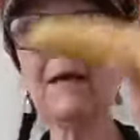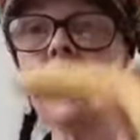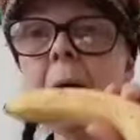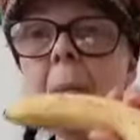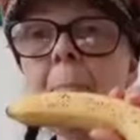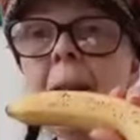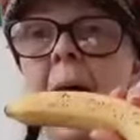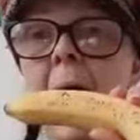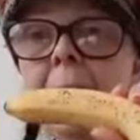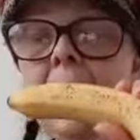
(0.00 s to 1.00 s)
a
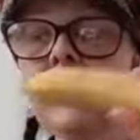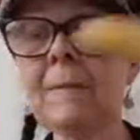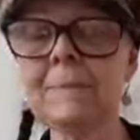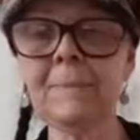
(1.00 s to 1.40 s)
banana.